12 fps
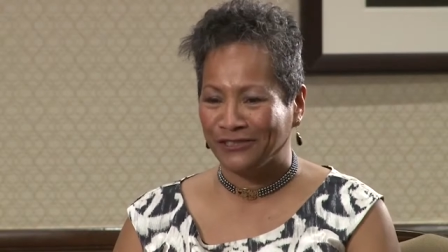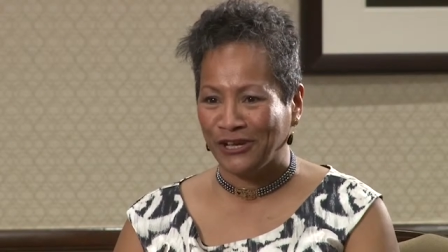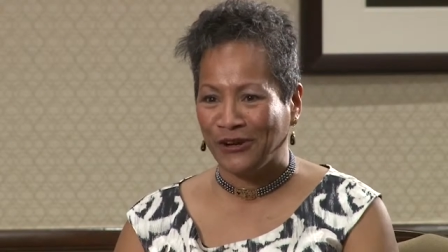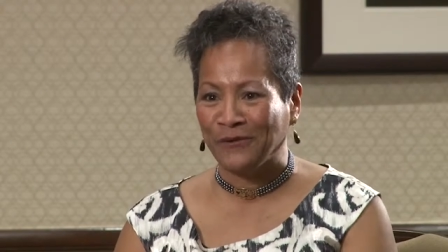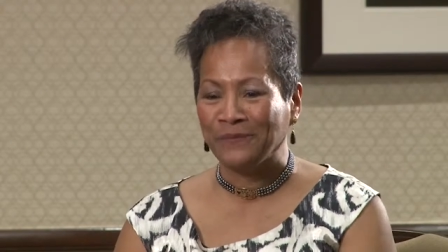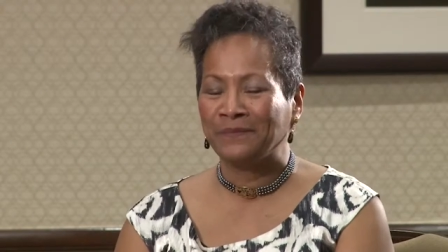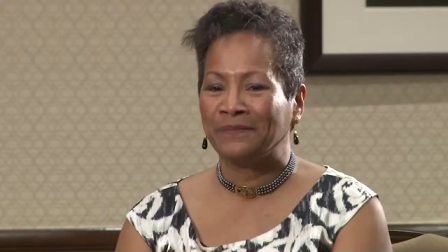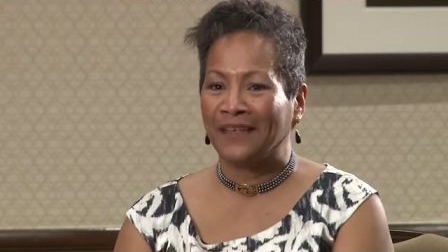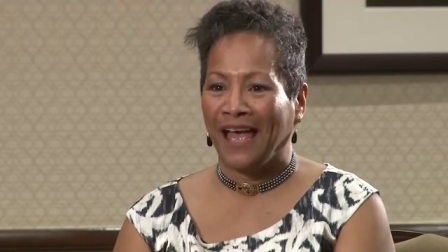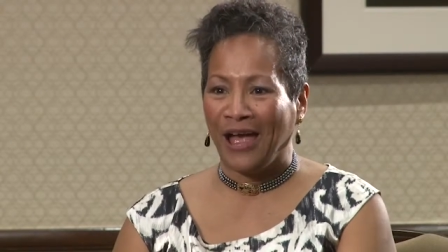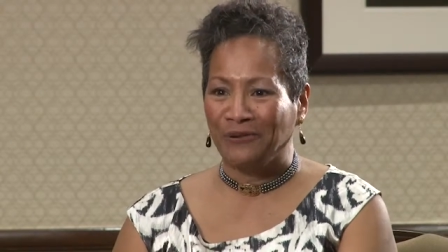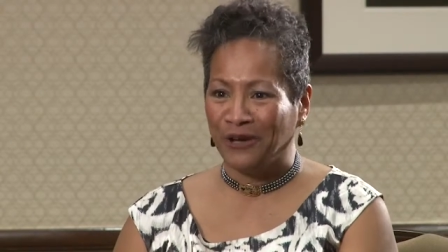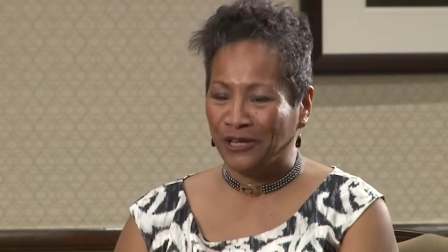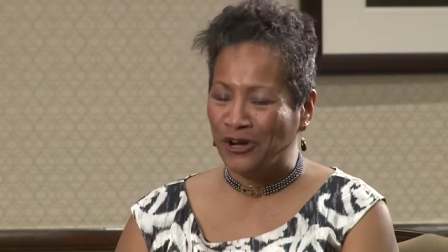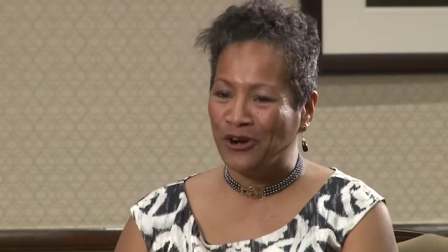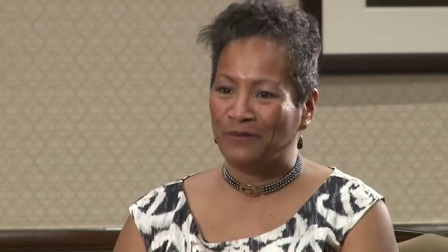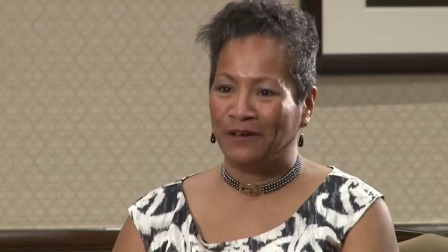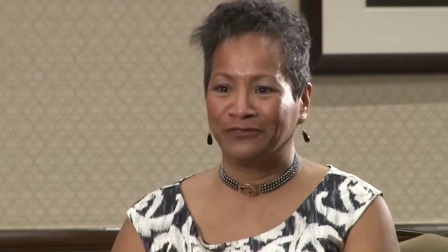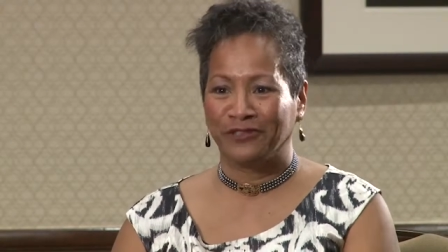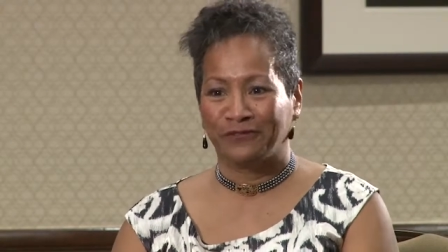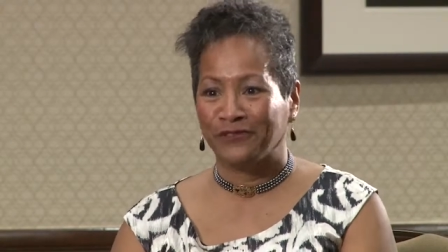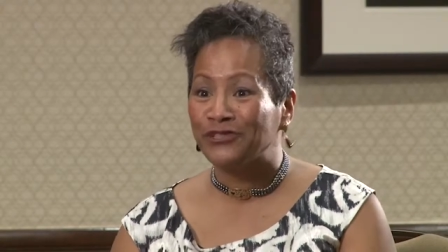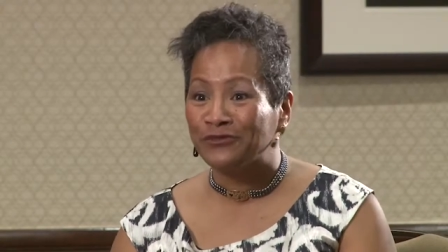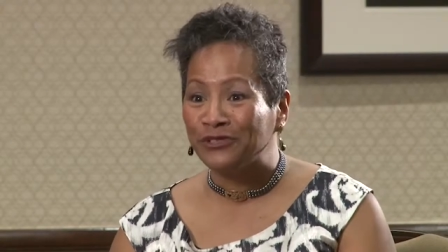So I went home after the
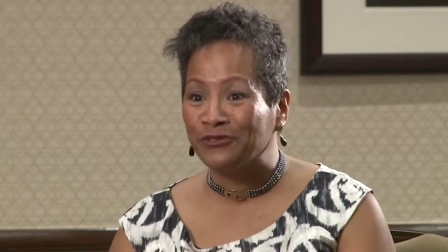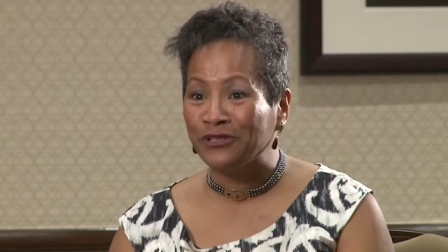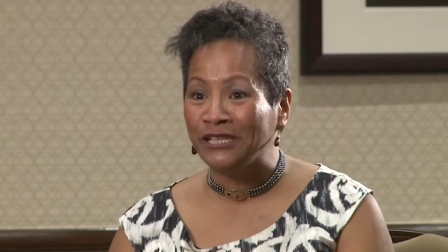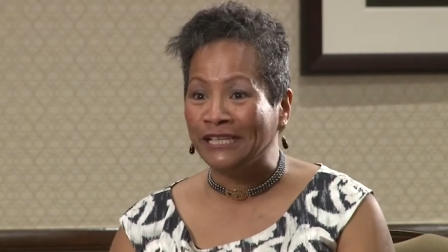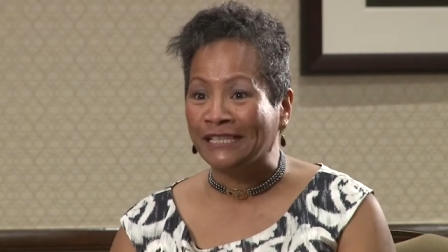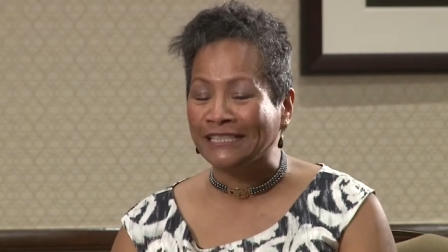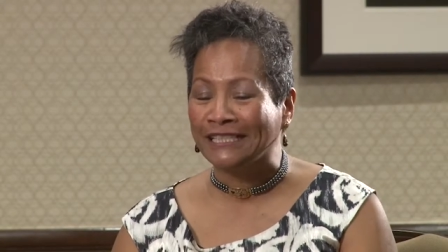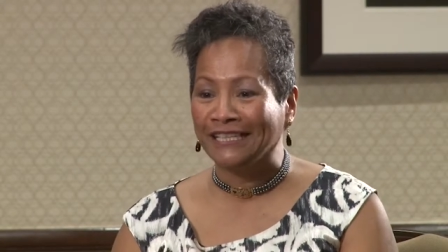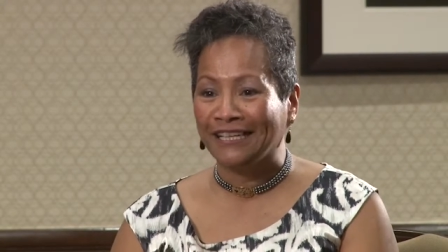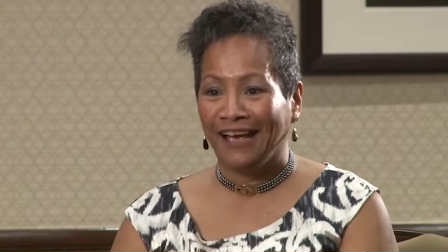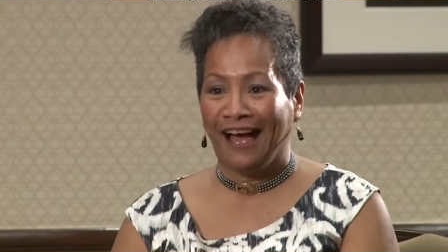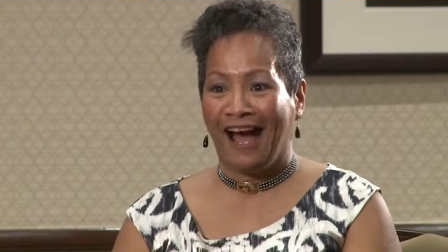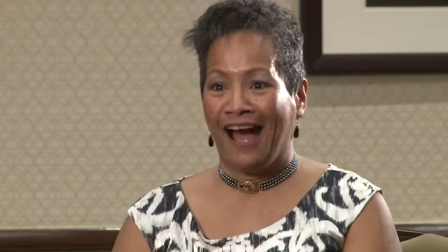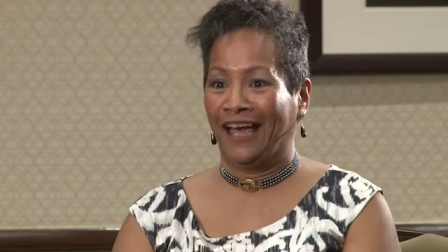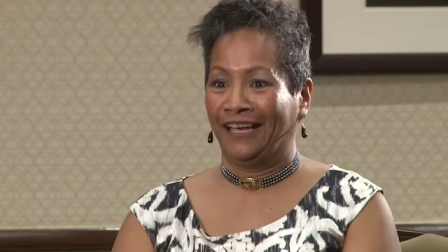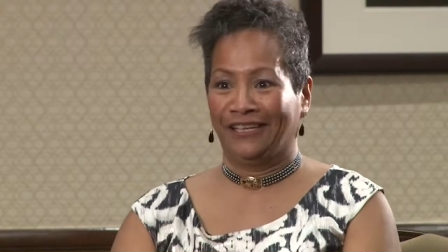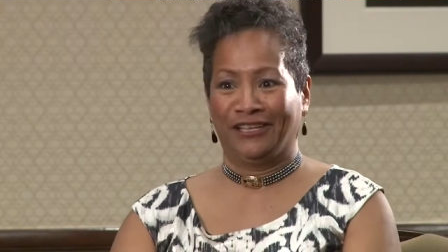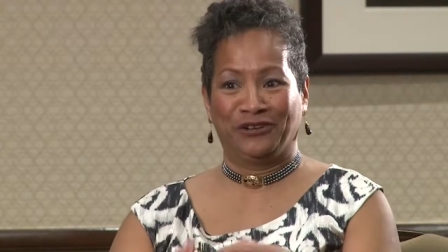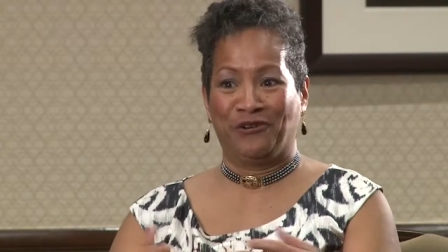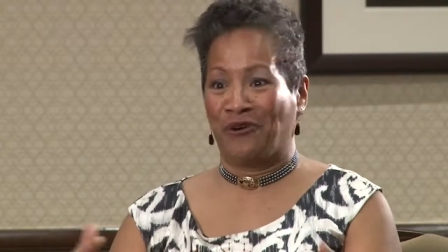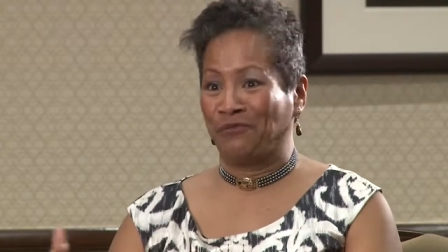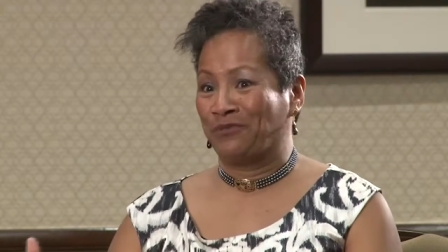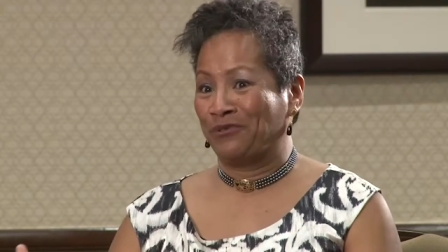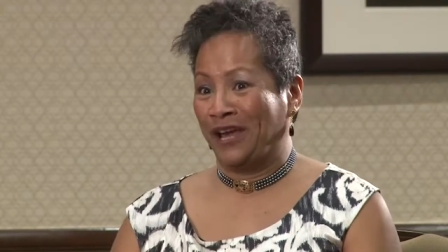first retreat. I
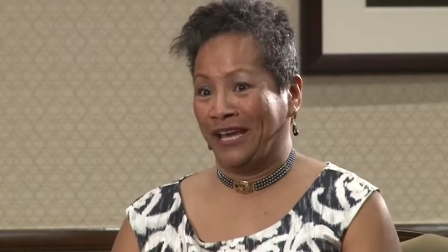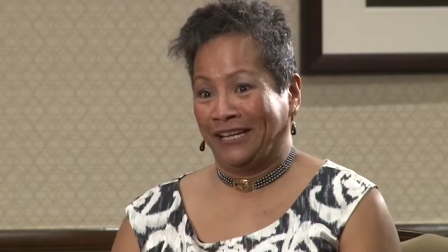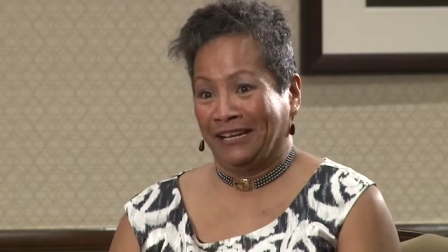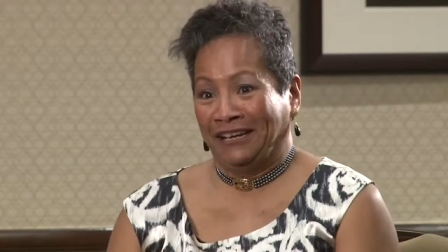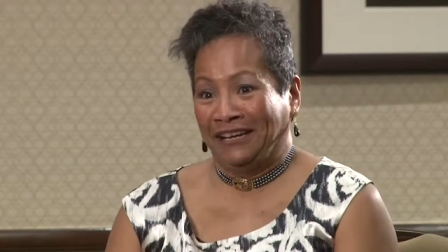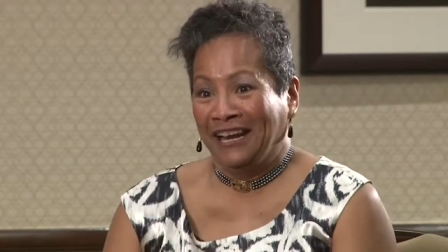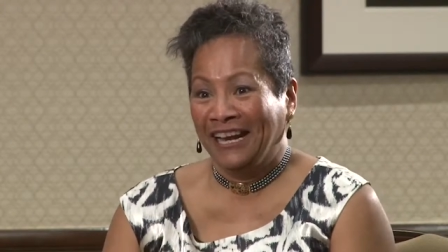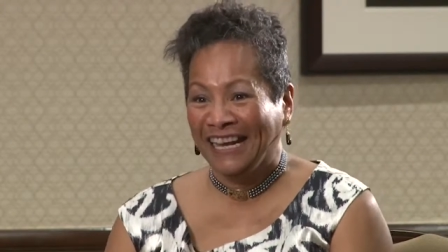incorporated,